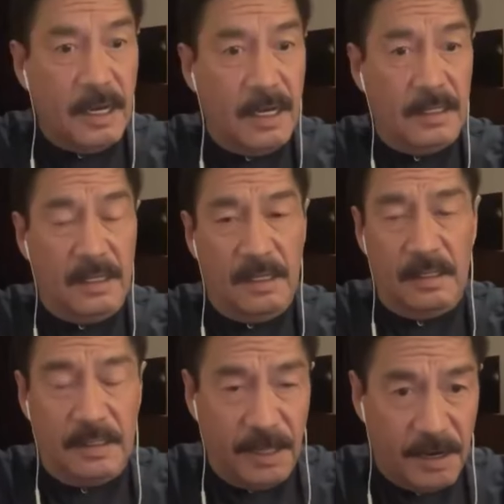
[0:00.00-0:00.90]

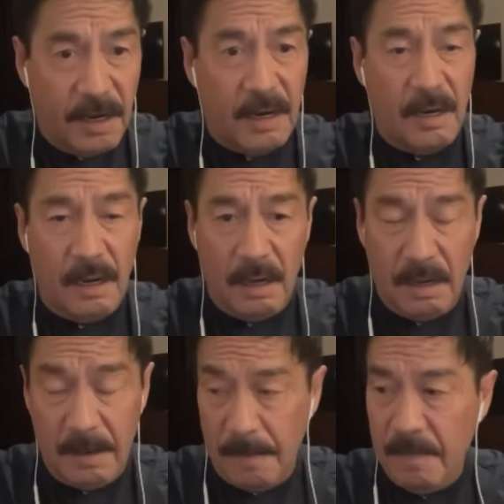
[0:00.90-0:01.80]
there
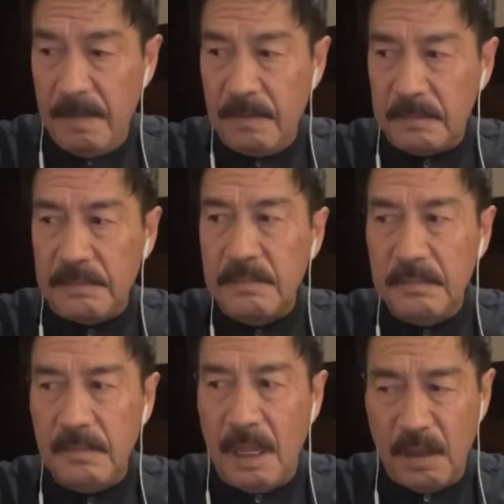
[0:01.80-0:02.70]
are
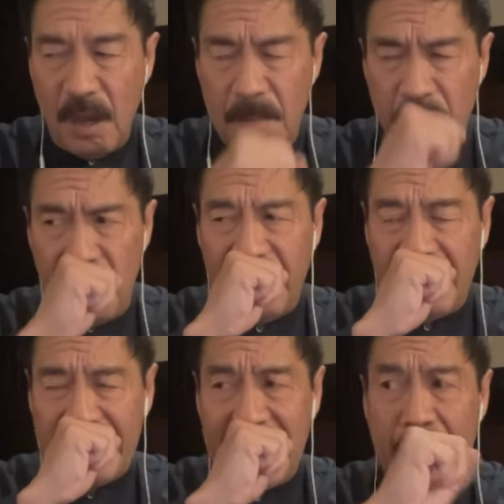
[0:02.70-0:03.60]
a number of
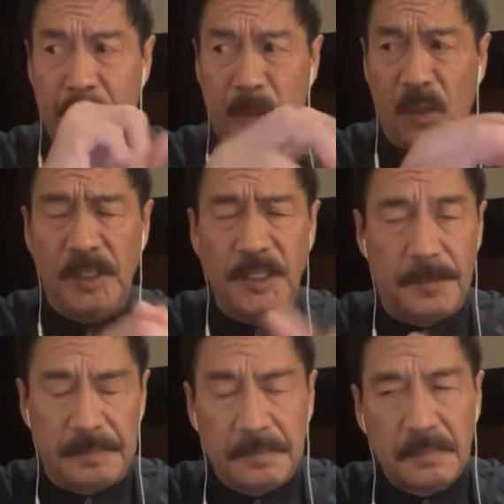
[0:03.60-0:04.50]
examples
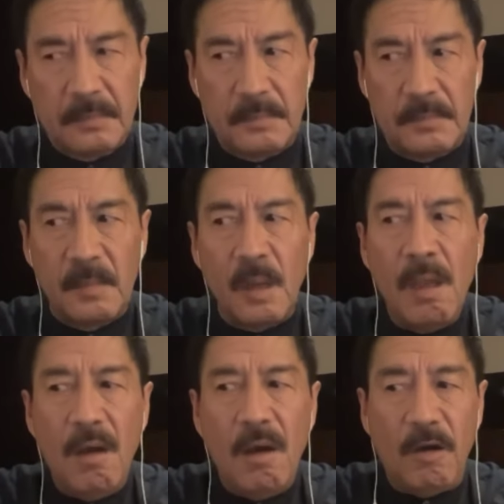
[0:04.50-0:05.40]

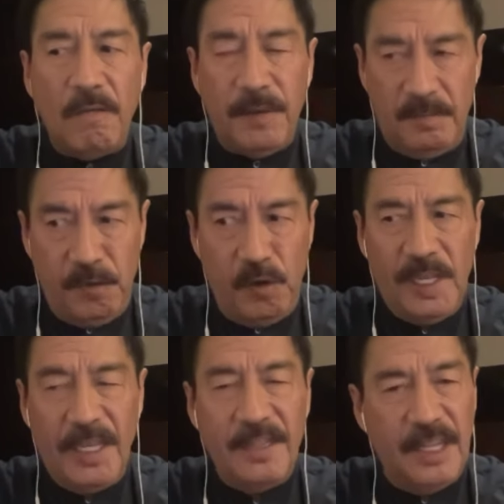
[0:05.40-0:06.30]
of a
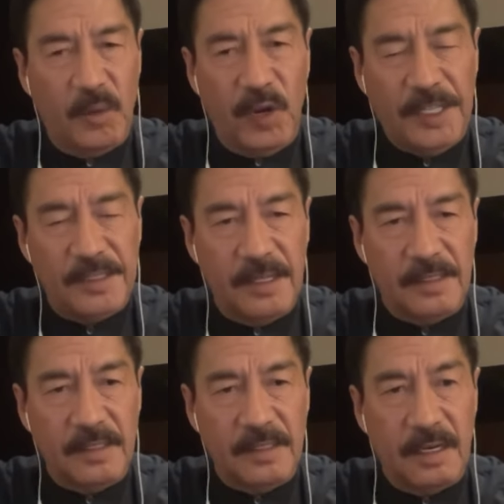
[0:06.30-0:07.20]
fully
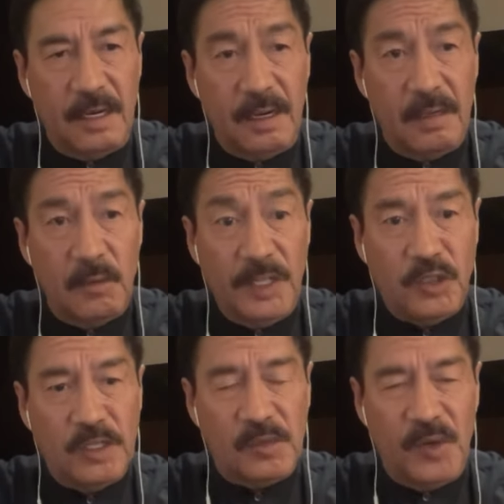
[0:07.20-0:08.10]
integrated
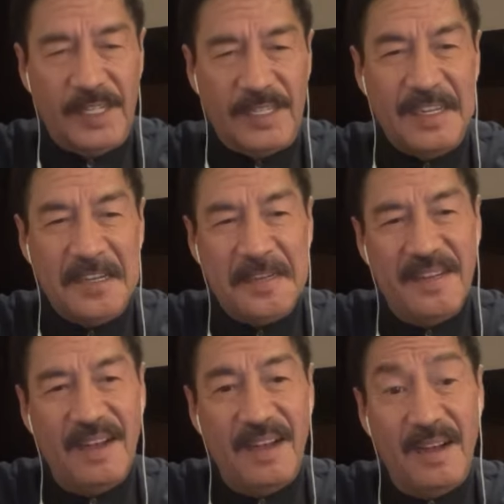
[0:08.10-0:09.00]
regional grid.
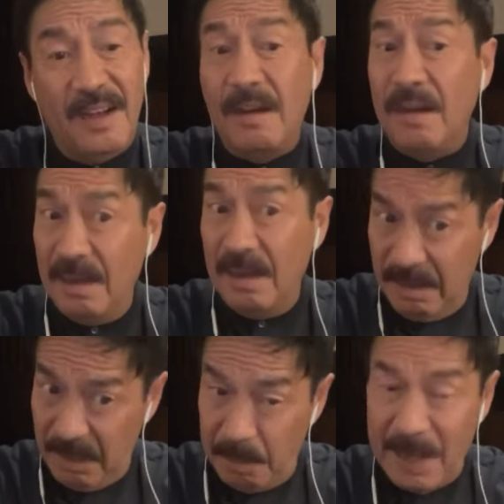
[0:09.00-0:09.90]

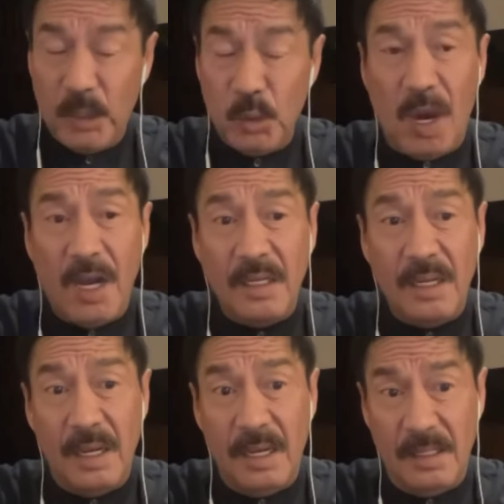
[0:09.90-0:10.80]
The best one
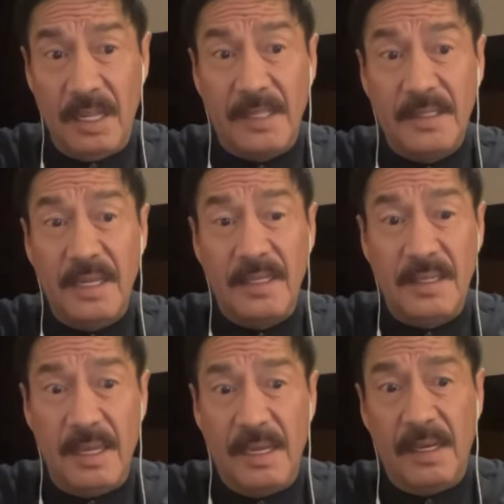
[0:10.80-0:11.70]
is the
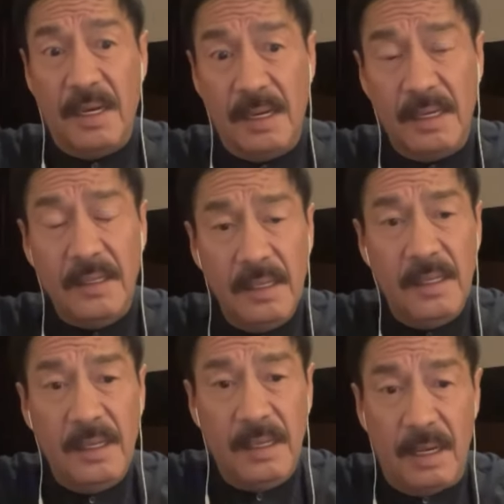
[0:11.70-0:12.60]
existing
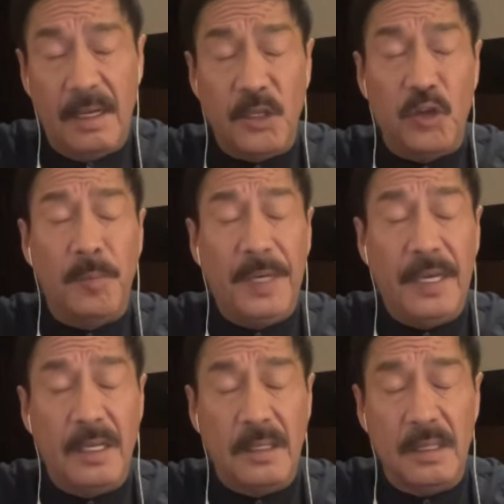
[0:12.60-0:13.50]

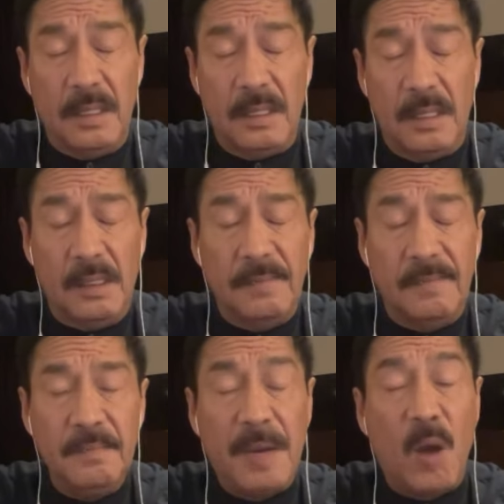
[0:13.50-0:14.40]
European
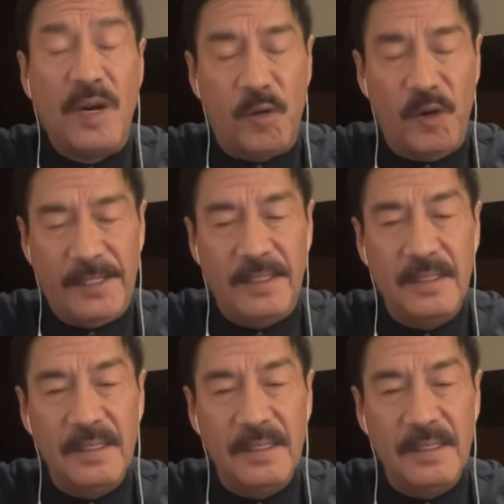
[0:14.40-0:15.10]
power grid,